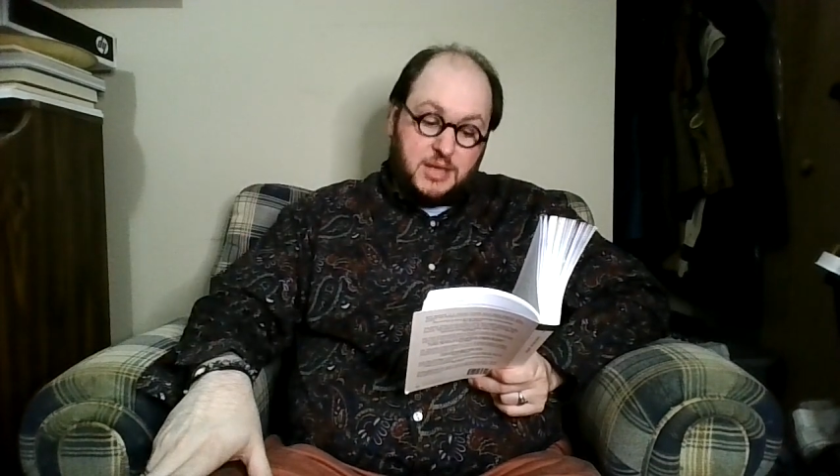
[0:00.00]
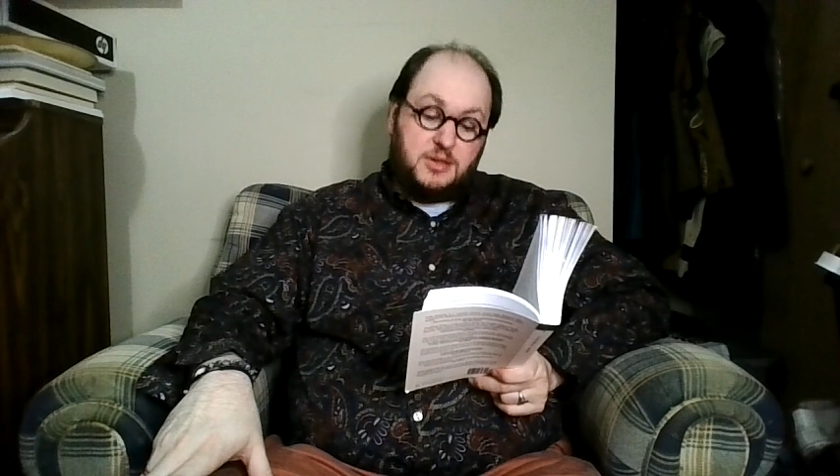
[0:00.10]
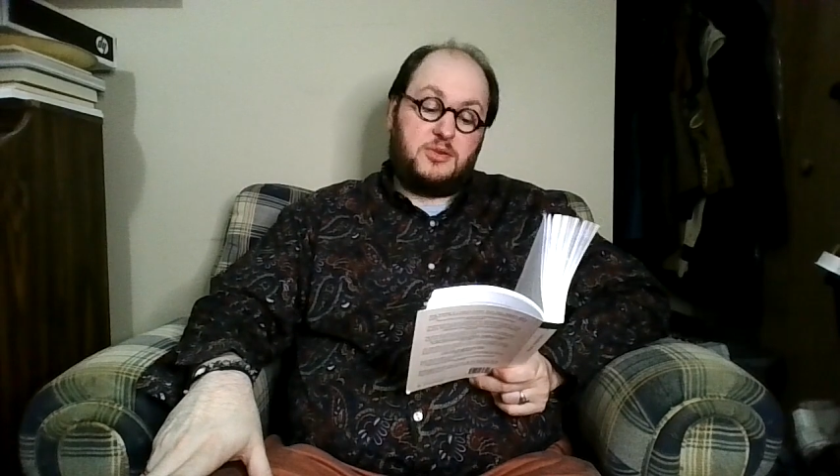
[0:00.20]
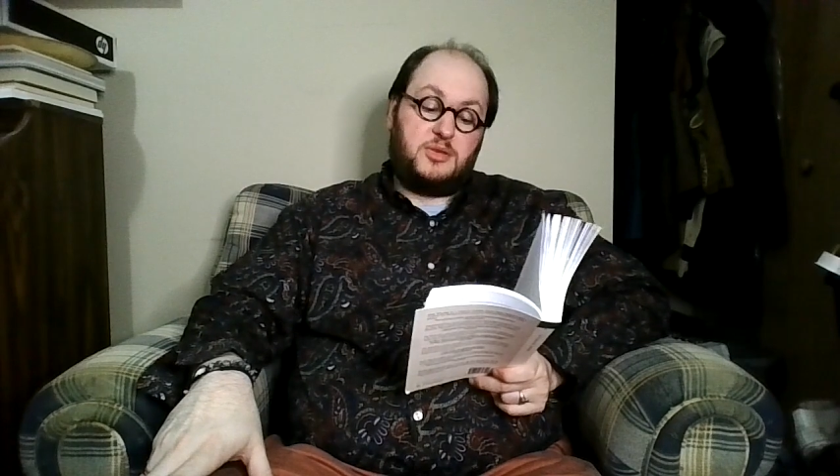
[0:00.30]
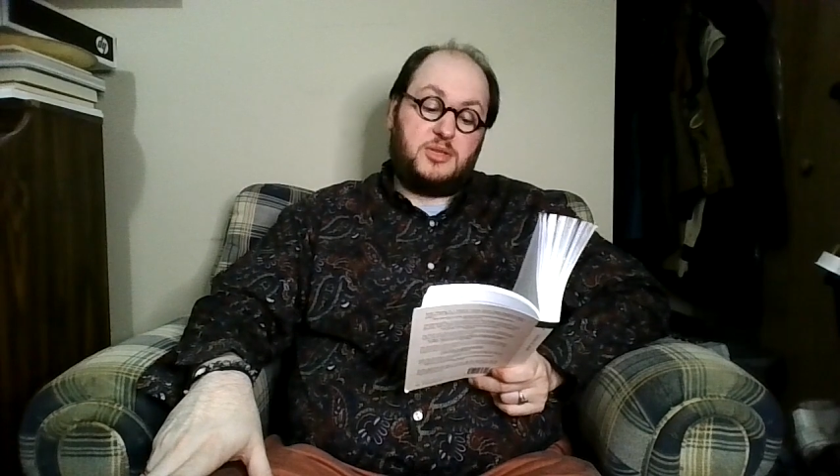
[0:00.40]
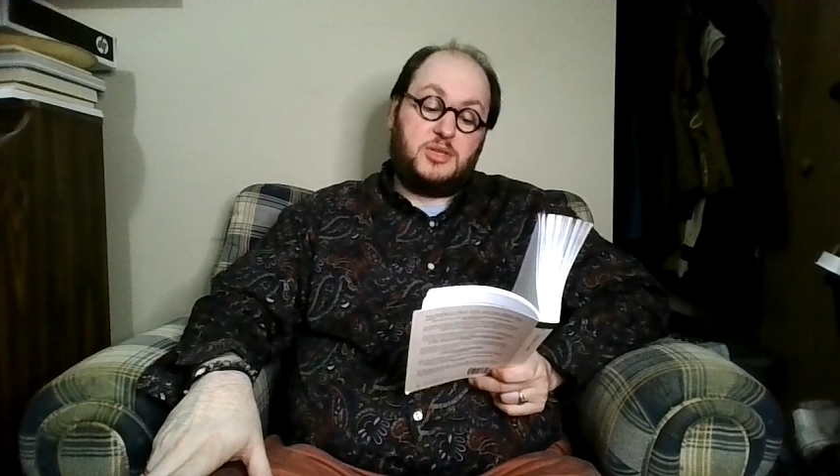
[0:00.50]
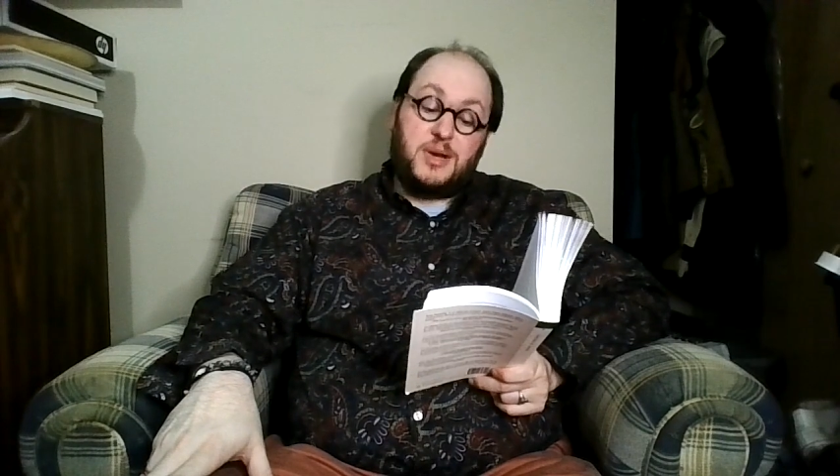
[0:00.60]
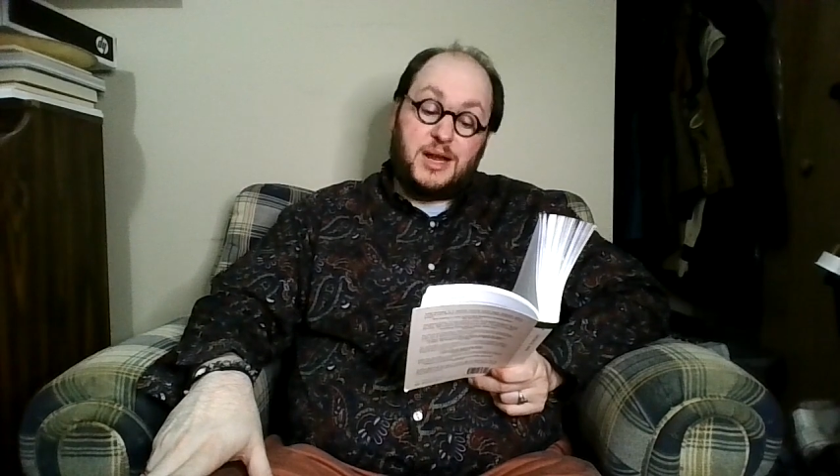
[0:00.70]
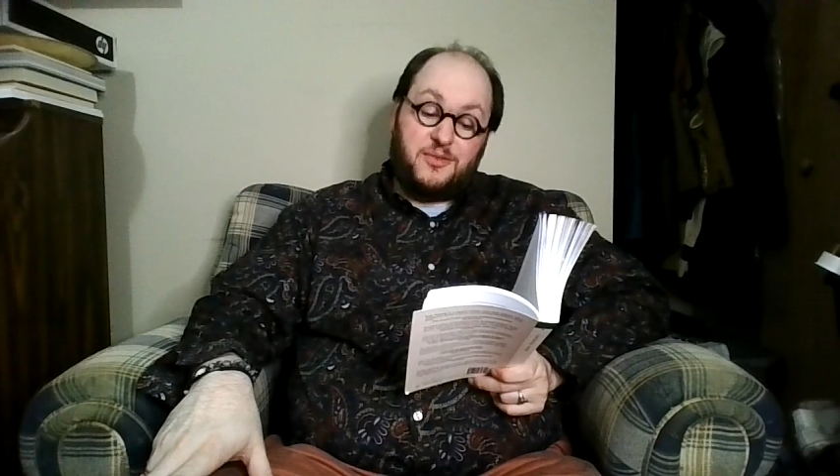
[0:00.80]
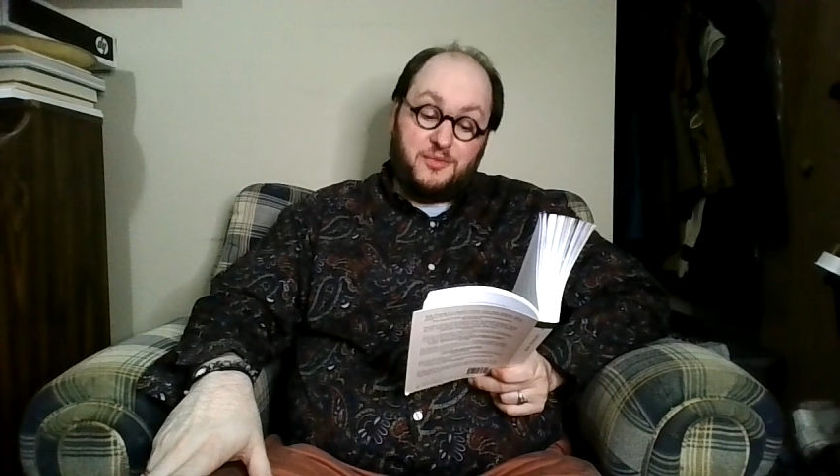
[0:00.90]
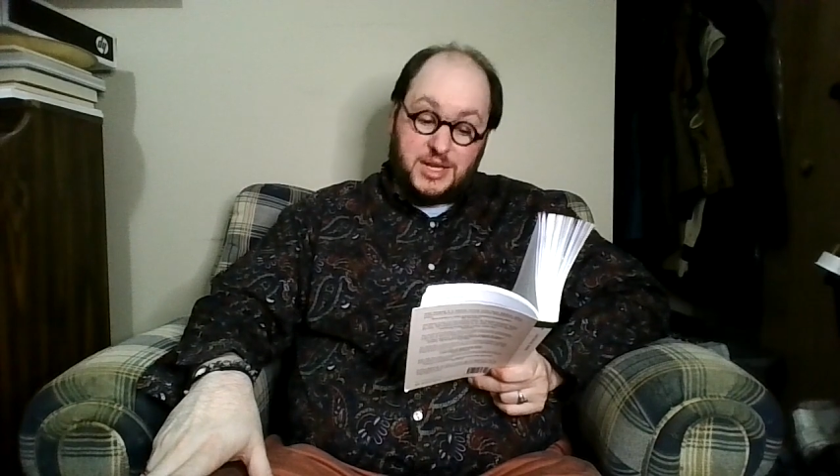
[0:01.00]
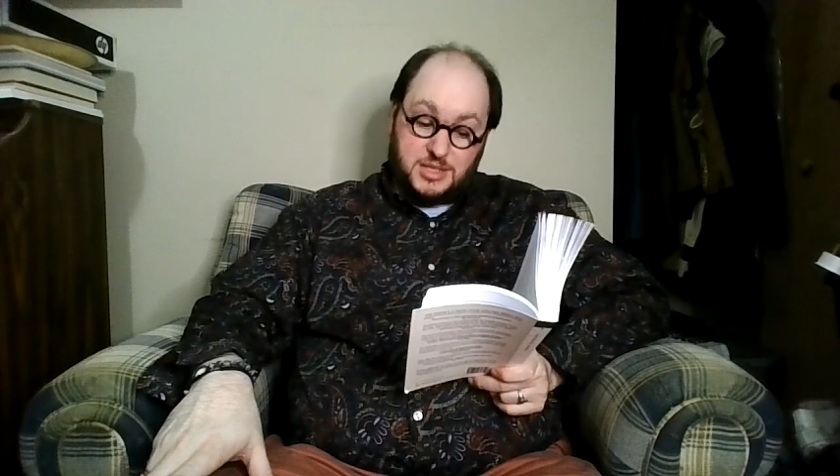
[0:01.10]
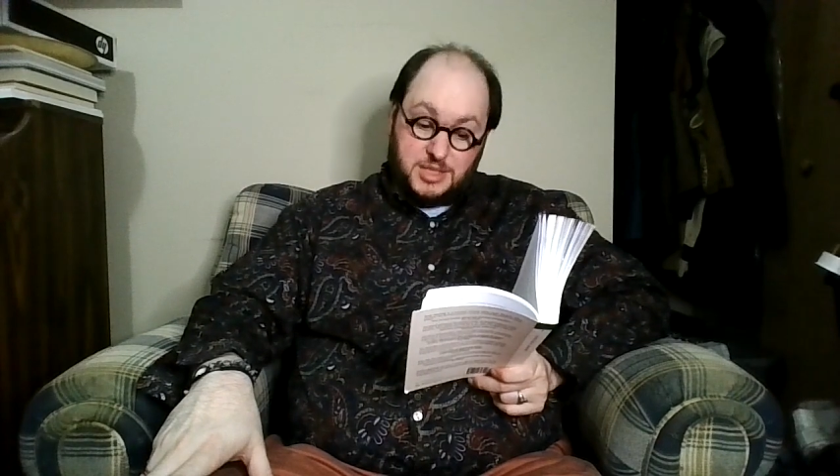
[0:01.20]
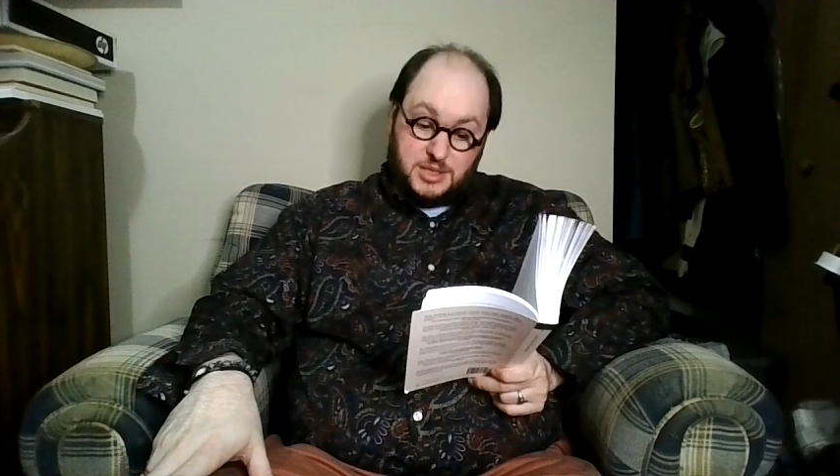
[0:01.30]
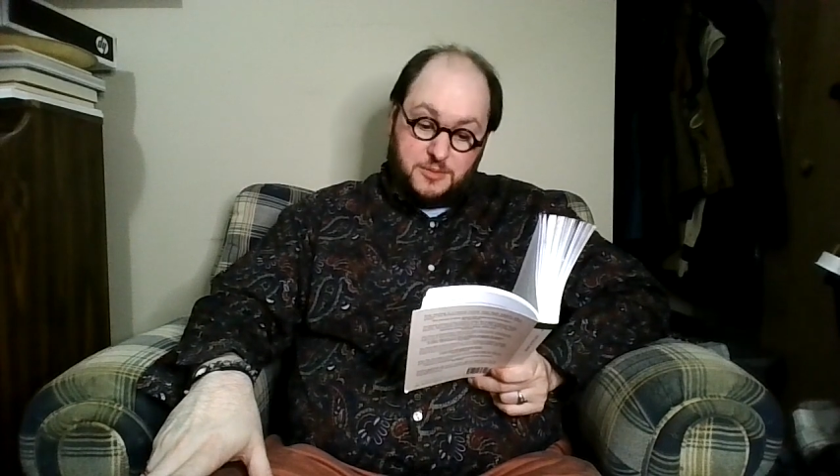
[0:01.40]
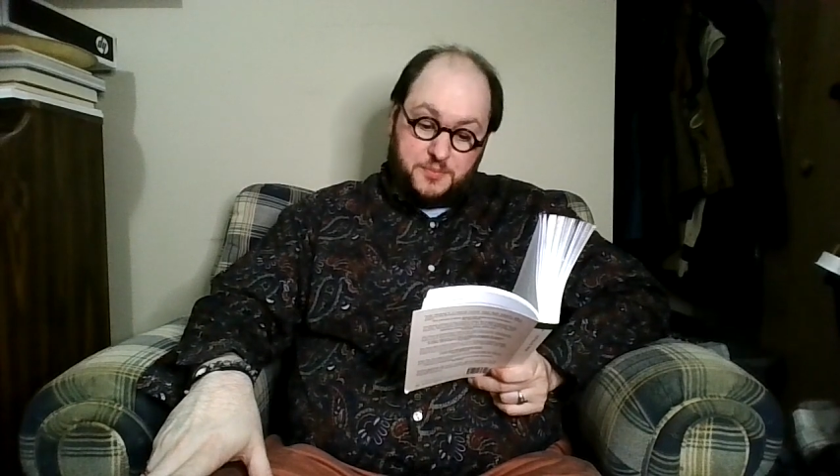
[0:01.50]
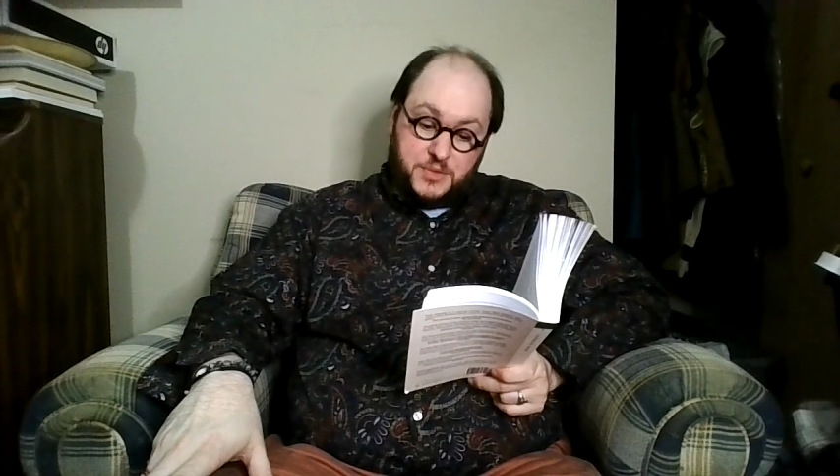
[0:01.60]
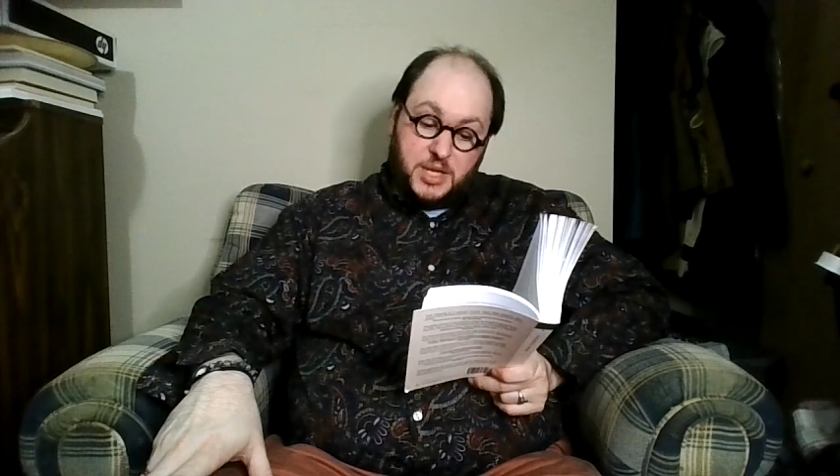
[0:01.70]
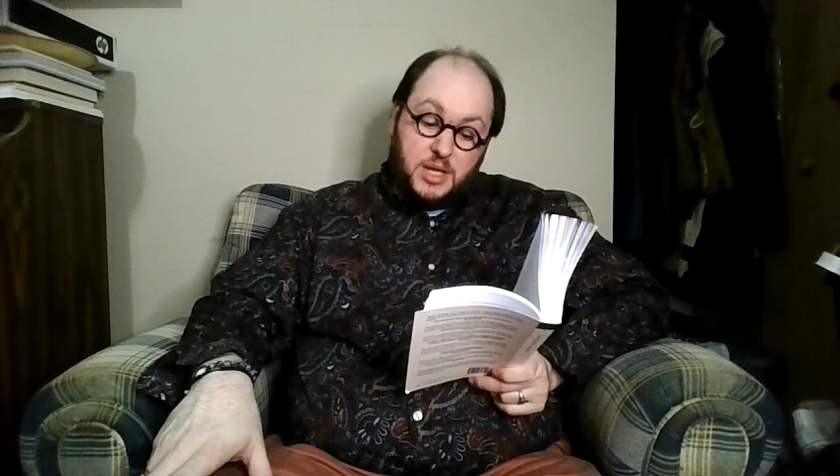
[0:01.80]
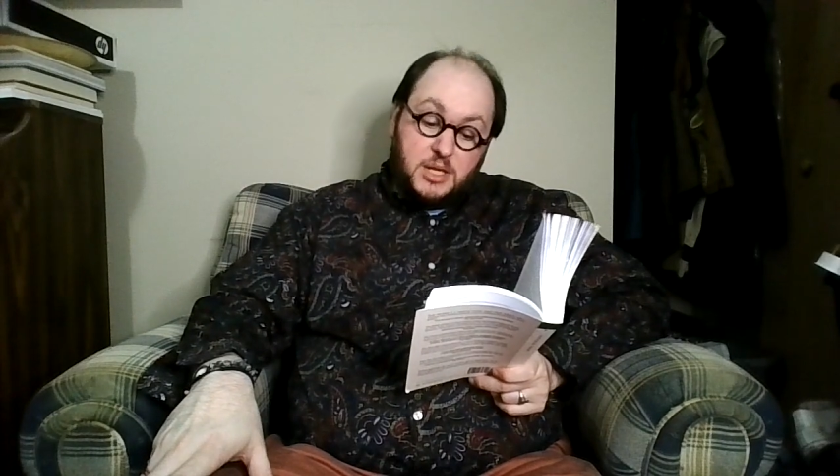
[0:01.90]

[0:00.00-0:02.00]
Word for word: that I do, not offend you.